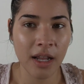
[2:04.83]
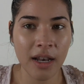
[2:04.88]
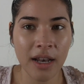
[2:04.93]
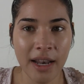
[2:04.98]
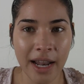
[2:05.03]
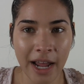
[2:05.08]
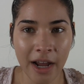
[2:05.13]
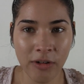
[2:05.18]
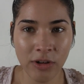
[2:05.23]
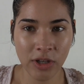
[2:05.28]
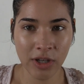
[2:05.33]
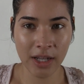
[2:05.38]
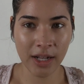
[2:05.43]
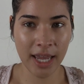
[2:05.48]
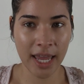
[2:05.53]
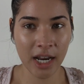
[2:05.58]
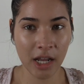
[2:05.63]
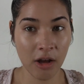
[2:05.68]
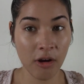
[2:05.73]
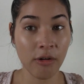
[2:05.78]
Now you can
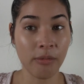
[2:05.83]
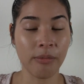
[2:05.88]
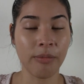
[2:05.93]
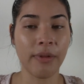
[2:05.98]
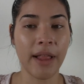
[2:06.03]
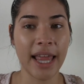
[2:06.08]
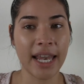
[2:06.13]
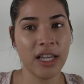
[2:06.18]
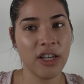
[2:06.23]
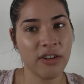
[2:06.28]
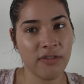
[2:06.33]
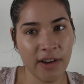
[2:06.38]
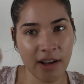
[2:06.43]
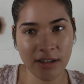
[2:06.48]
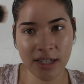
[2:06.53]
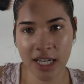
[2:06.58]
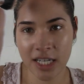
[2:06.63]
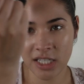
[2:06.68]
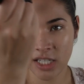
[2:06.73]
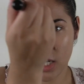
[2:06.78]
kind of go and blend your
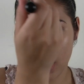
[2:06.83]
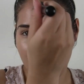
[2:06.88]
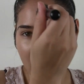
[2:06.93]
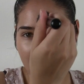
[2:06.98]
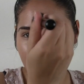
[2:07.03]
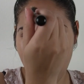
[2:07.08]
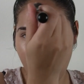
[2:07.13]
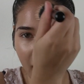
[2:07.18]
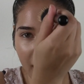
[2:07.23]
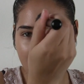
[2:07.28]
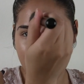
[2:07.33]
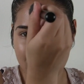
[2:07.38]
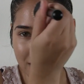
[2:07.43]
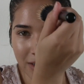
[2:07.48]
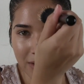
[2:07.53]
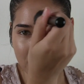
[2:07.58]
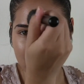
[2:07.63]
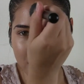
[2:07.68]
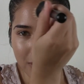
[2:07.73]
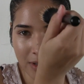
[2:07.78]
foundation, and I just
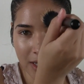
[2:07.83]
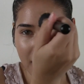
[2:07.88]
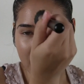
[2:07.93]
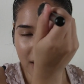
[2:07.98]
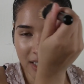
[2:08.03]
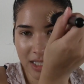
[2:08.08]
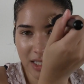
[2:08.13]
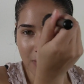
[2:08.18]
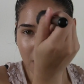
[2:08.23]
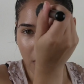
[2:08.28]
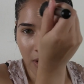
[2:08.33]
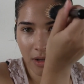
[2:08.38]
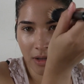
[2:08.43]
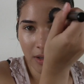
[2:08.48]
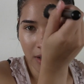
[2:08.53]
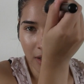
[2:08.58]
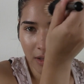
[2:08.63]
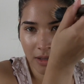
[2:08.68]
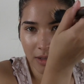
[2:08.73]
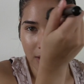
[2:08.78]
use kind of
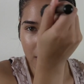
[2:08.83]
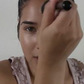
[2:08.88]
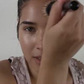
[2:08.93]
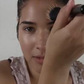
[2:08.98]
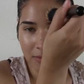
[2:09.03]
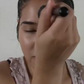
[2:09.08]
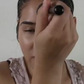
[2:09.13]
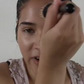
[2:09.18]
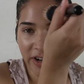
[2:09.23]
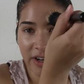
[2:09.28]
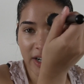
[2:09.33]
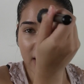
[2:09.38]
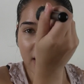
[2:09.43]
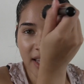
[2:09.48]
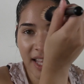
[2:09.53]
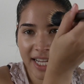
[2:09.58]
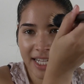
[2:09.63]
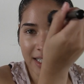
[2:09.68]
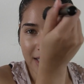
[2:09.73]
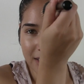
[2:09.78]
small, very
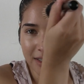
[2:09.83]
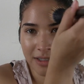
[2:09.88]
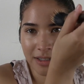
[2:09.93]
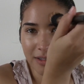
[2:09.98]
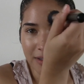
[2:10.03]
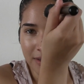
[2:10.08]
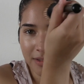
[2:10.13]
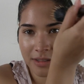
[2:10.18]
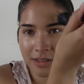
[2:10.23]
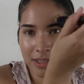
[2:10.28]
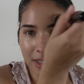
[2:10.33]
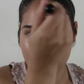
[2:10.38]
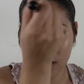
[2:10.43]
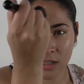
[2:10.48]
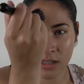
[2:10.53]
light circles.